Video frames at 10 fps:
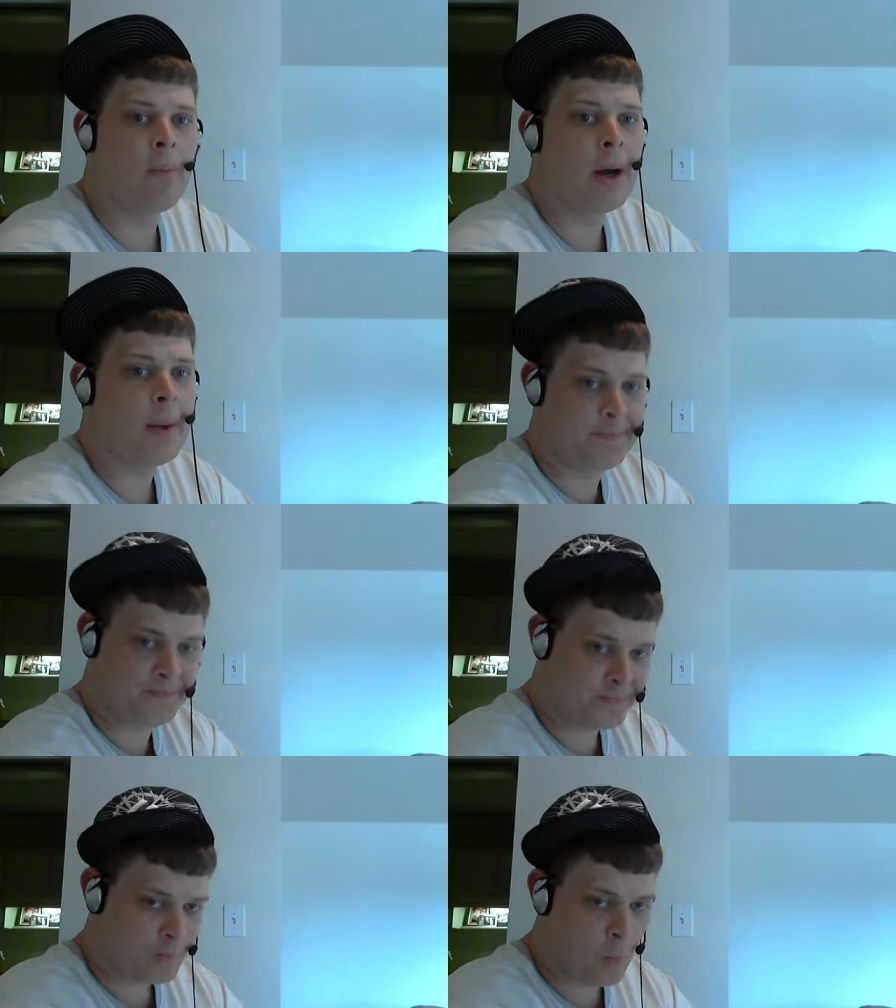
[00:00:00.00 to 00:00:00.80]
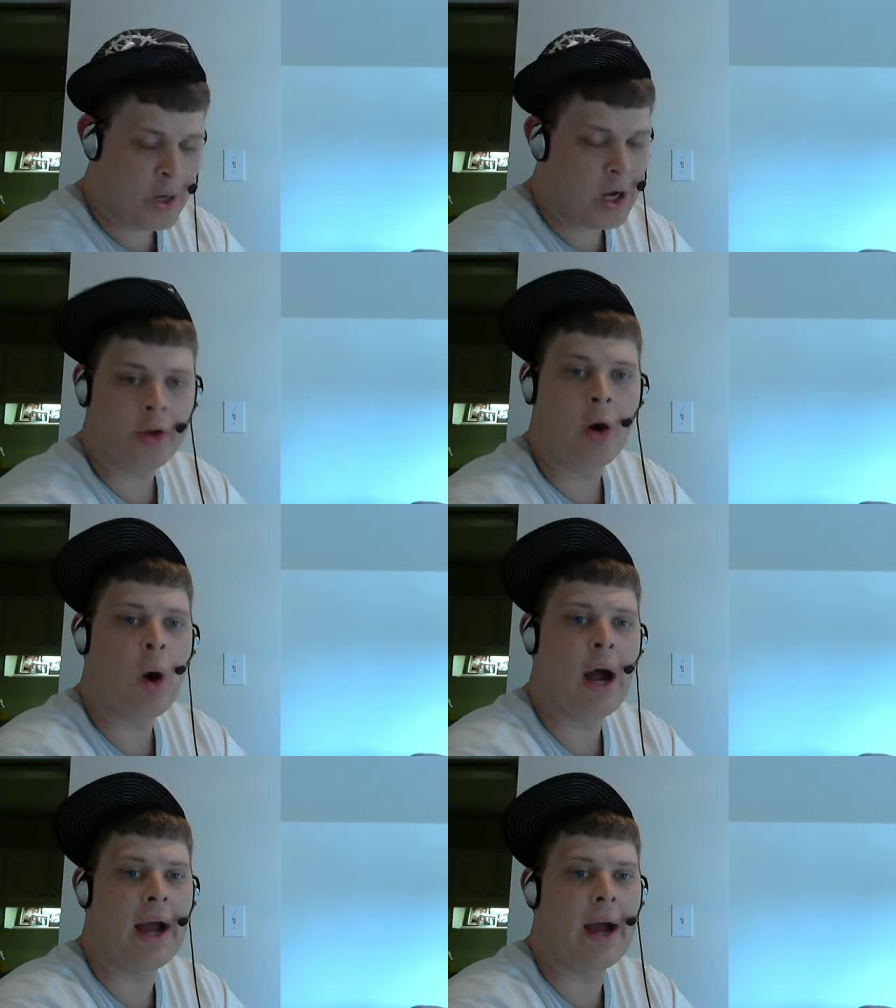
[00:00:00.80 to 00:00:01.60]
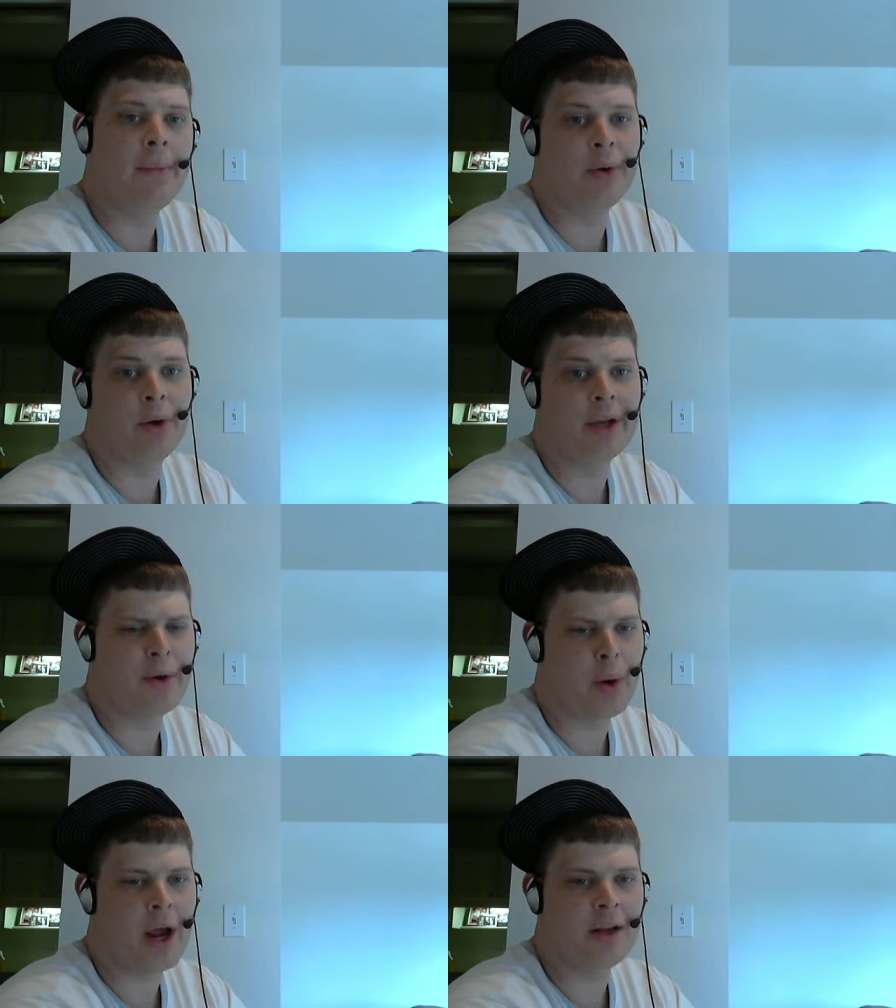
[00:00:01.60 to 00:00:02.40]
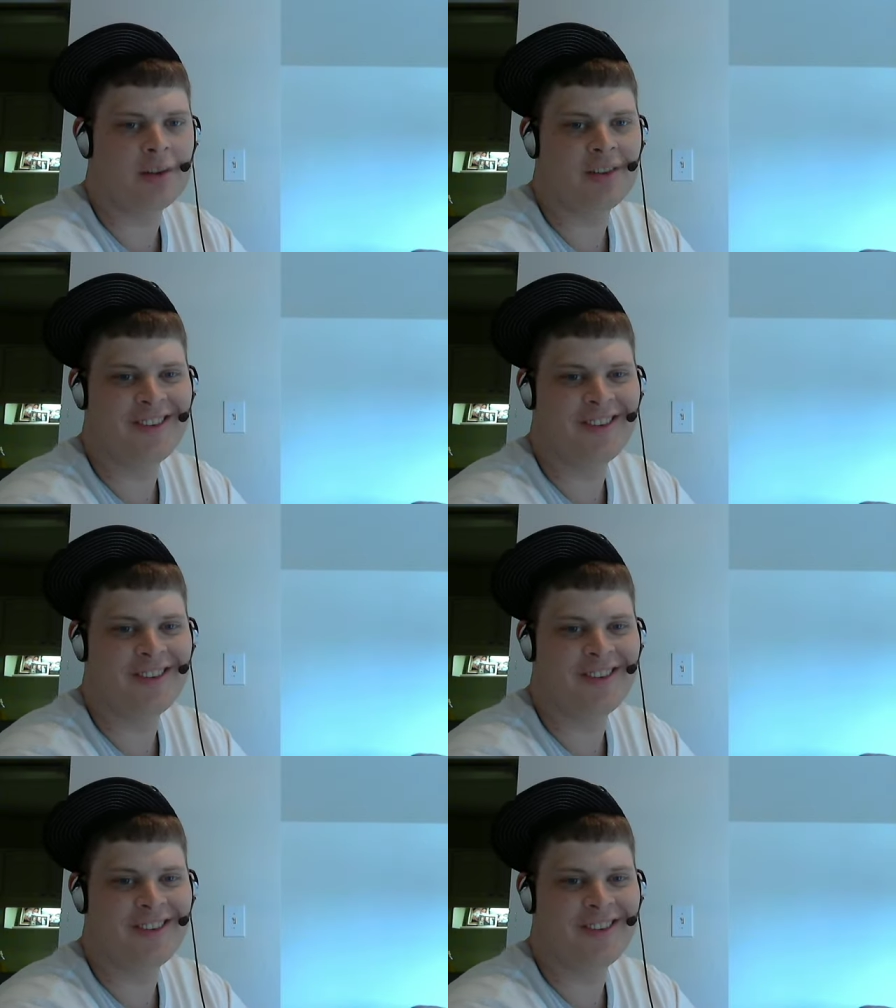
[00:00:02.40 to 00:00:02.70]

But we all know why I'm doing it, right?